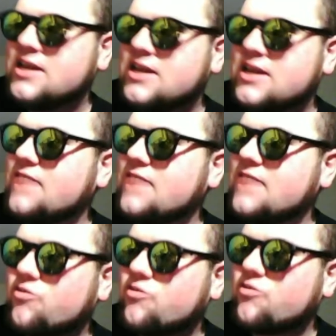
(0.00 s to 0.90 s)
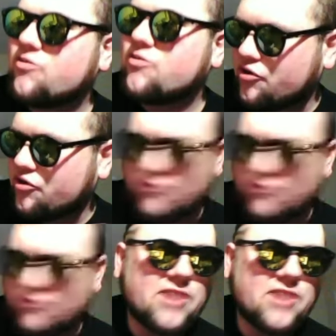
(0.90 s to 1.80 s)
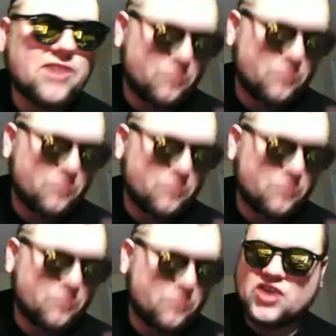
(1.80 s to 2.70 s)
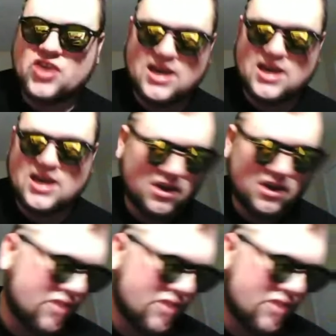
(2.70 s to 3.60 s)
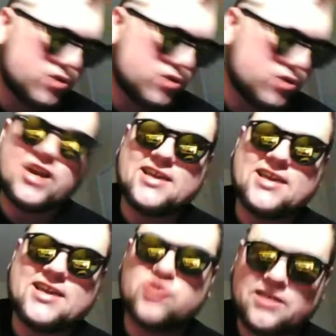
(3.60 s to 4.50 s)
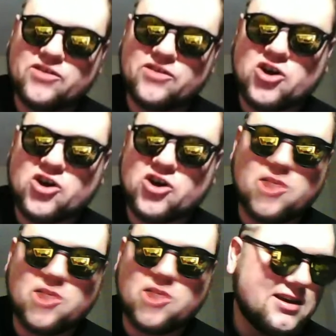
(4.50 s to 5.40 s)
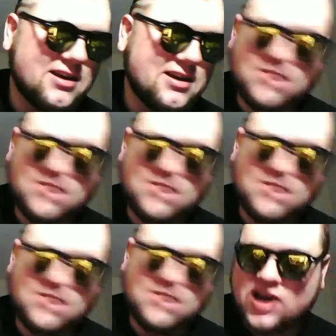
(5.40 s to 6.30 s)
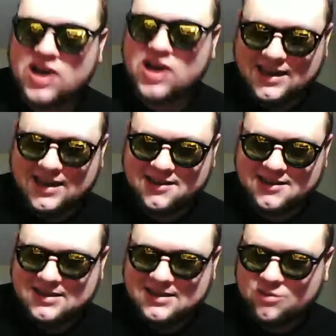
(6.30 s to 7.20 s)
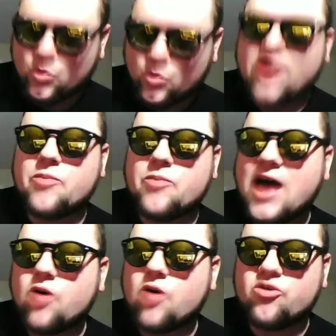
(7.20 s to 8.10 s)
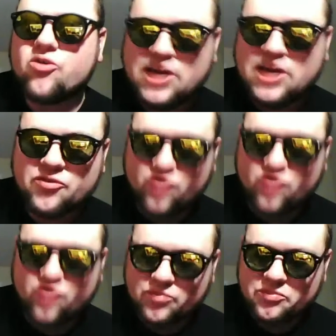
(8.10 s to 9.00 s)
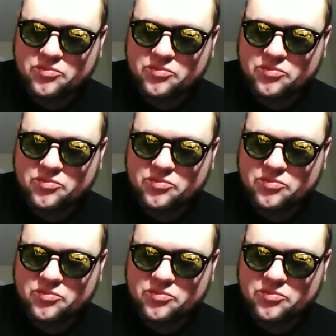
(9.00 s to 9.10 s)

the very diverse revolutionary history of Europe, they seem to have forgotten where power really comes from,